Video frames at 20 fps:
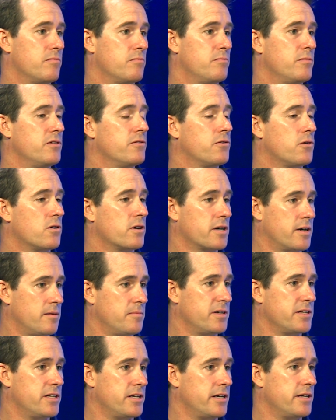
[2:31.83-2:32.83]
before
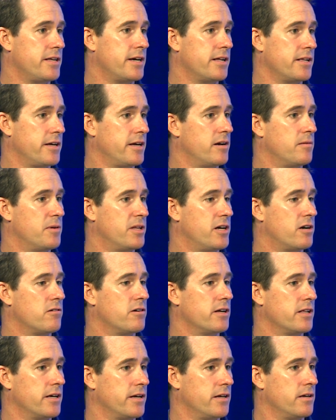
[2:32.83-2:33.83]
coming to Atelier, but that
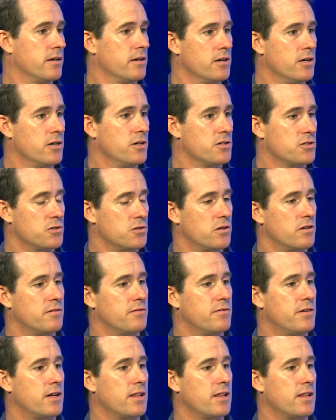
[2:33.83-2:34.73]
really sort of